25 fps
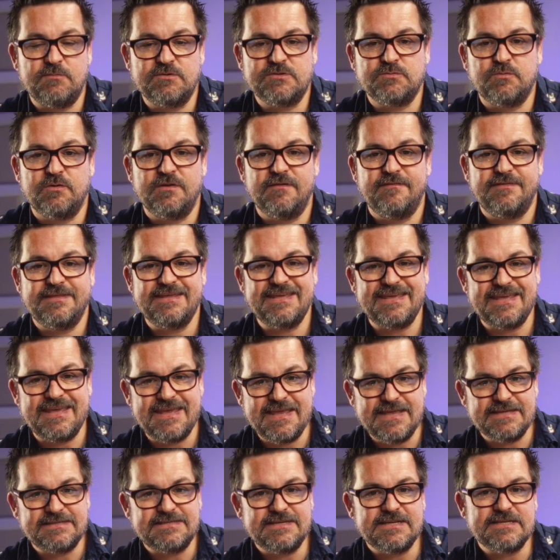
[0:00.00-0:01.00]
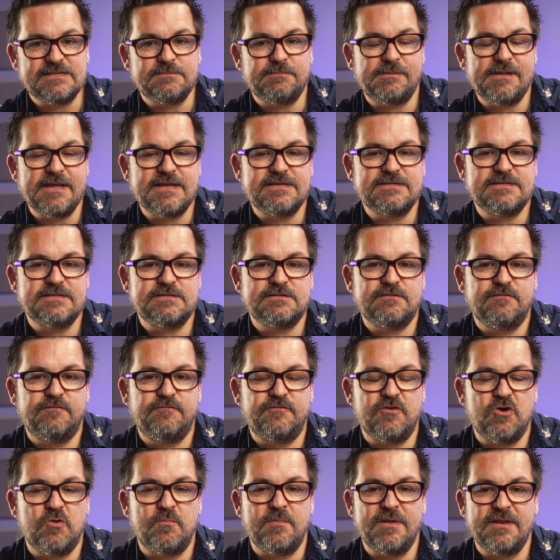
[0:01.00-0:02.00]
it was one of the easiest places to
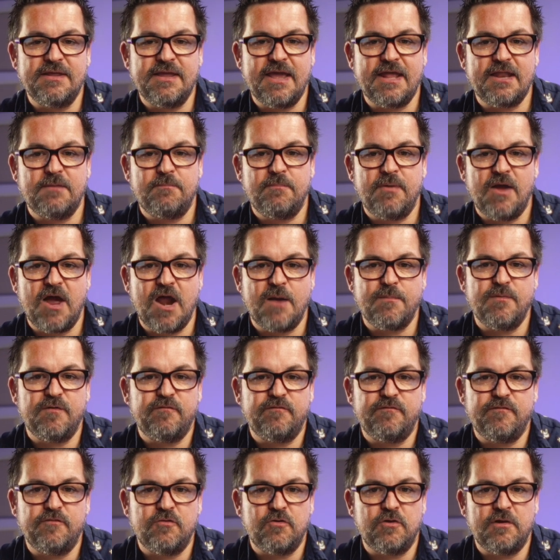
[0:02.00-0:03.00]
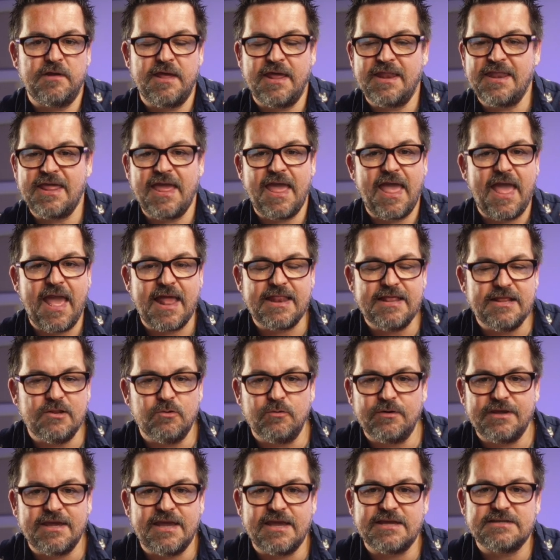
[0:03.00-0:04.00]
film and get a permit for in any
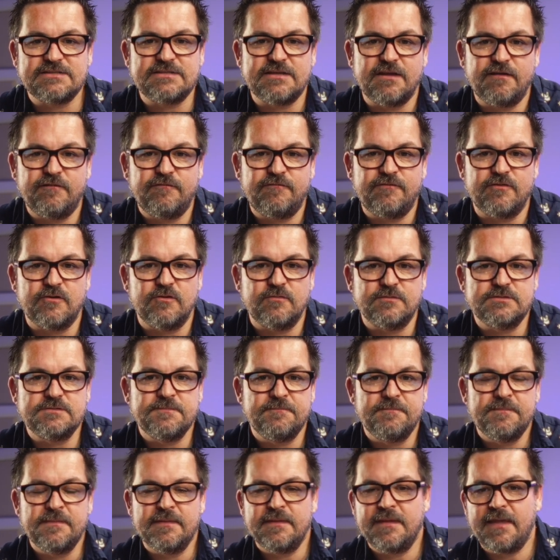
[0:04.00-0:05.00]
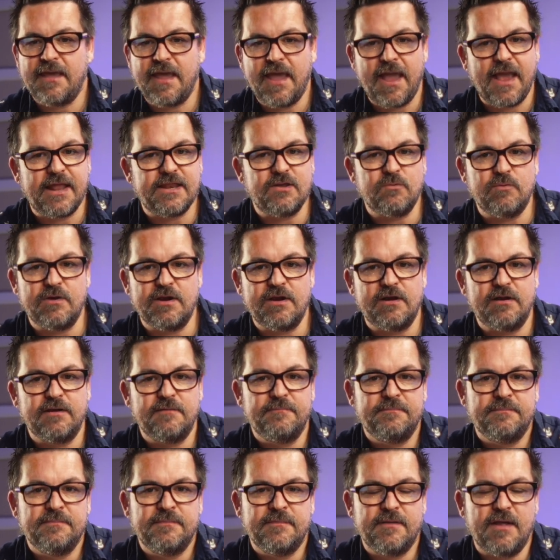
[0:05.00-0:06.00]
location I filmed anywhere
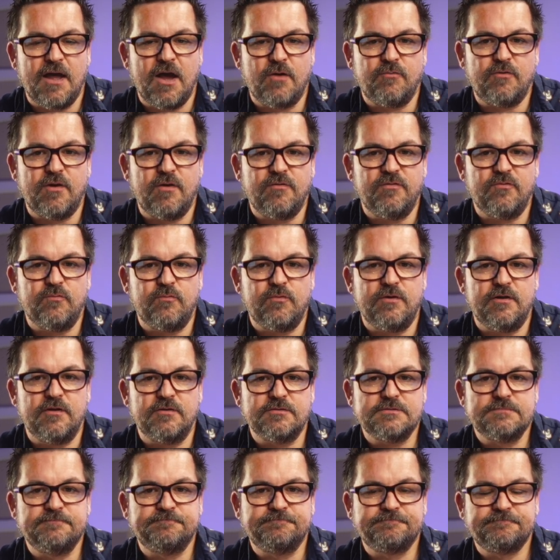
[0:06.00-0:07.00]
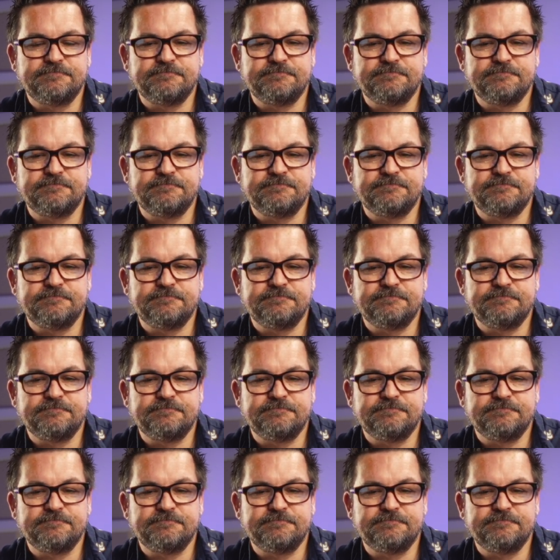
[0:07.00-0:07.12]
around the world.